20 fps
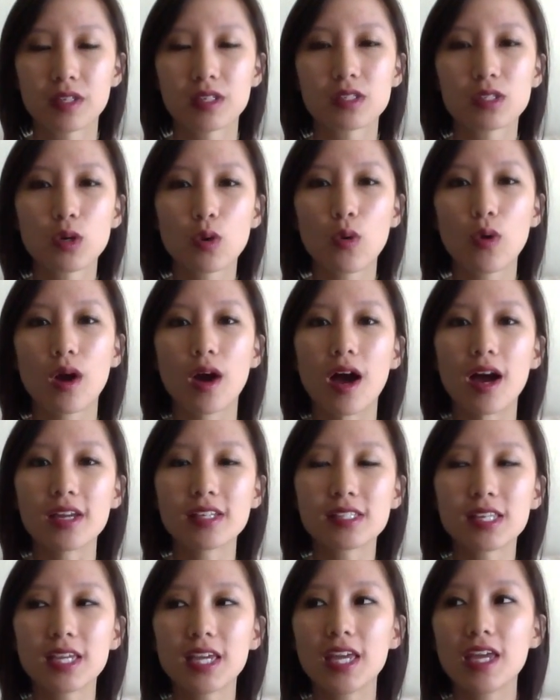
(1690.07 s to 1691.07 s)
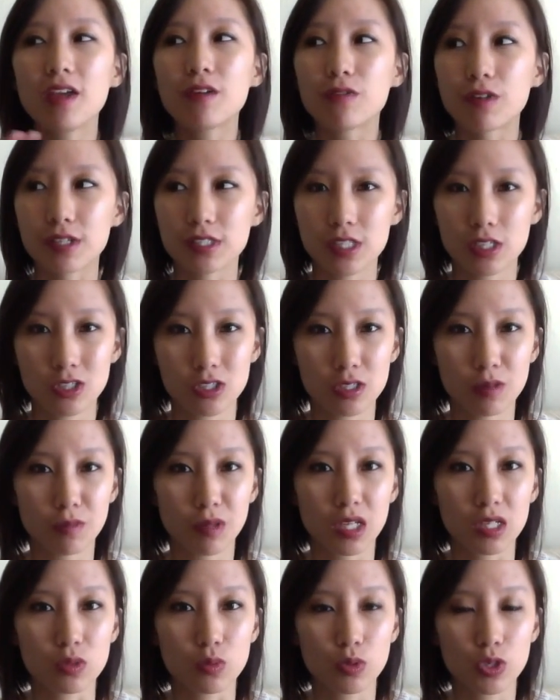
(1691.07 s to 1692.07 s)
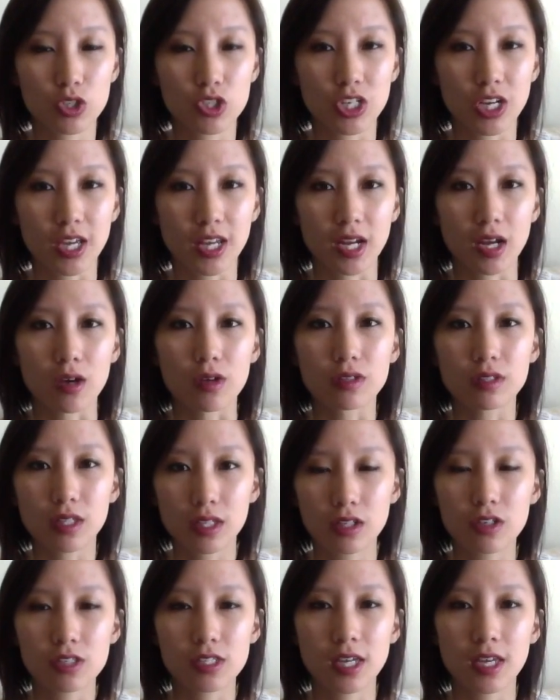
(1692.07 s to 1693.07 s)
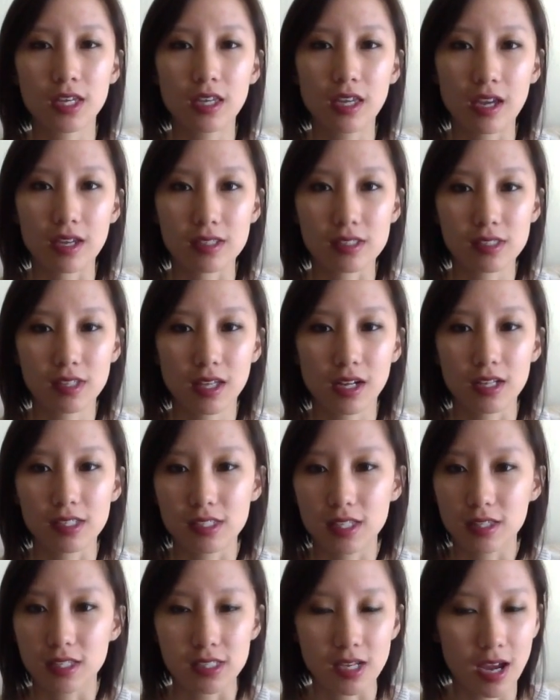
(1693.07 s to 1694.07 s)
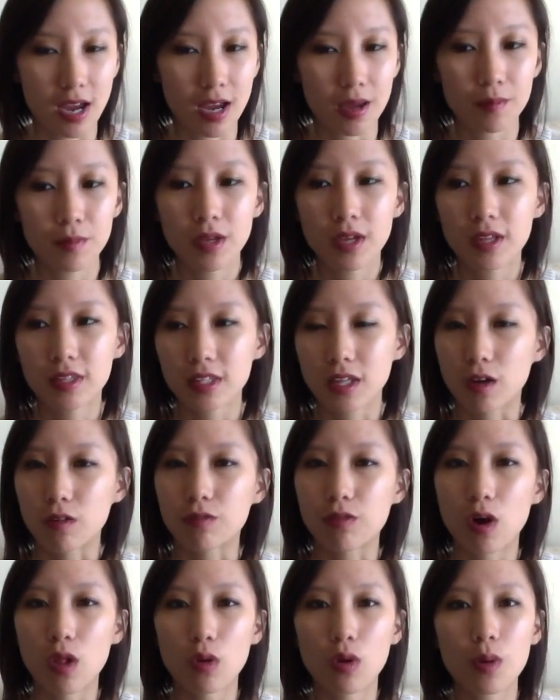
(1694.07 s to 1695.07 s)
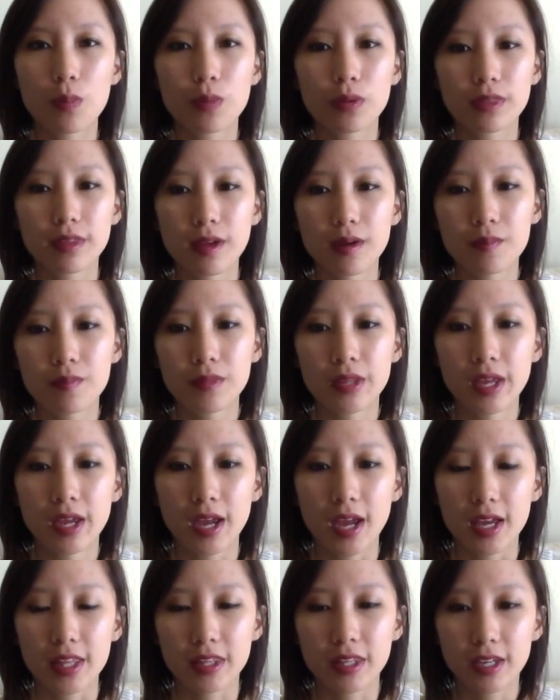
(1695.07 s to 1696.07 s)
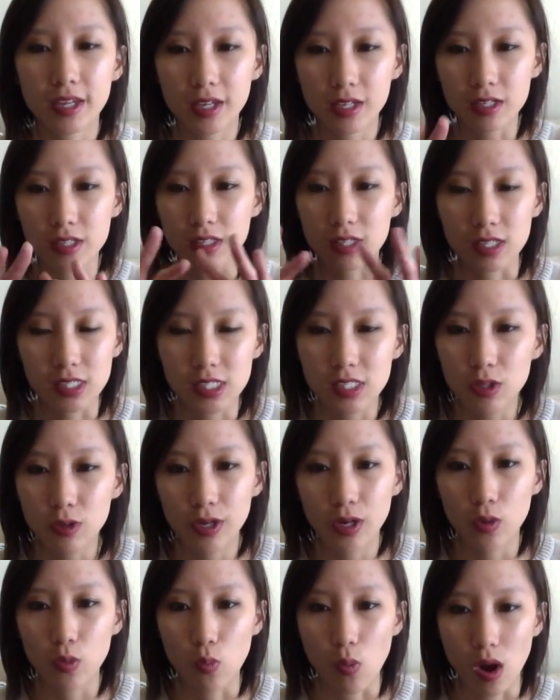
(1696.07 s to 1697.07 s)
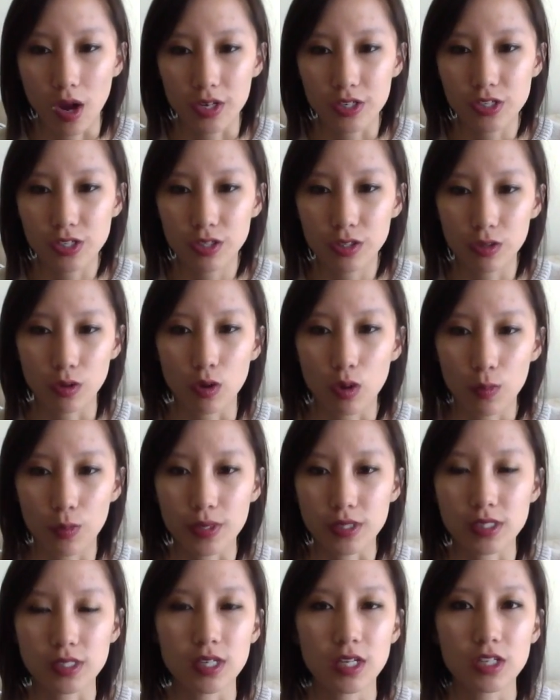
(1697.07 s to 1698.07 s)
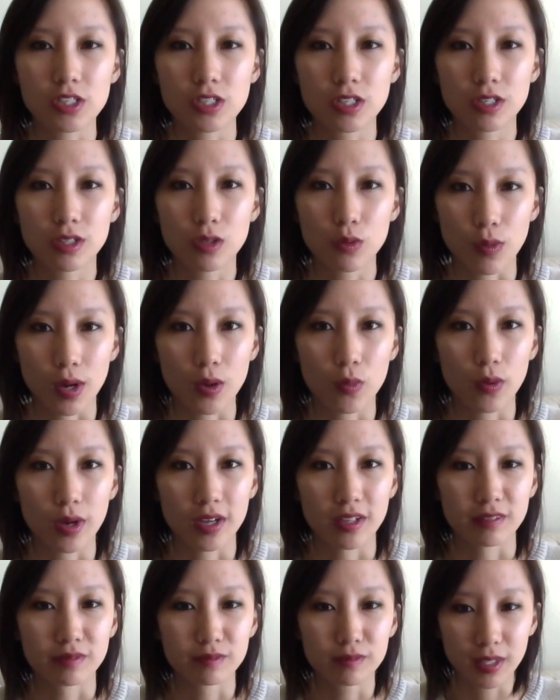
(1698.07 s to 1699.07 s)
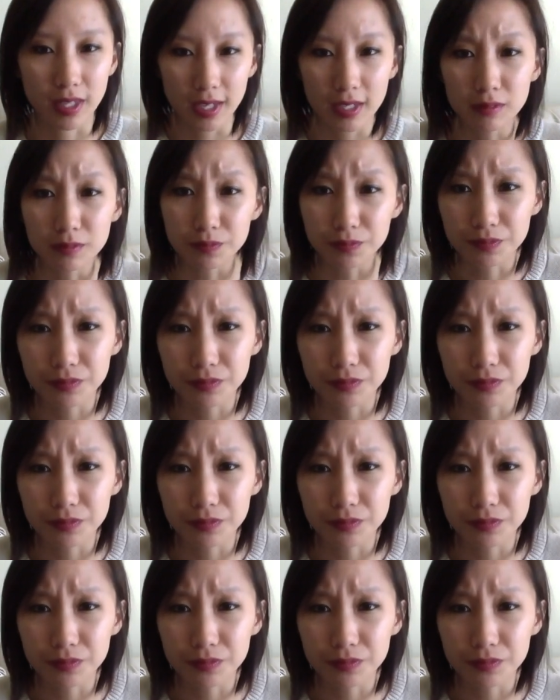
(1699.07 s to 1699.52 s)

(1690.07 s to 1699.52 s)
So I say, if I send you some links, would you check it out? Then they're saying yes. And I set the time that I'll follow up with them, and they still get to watch the whole presentation the right way, okay?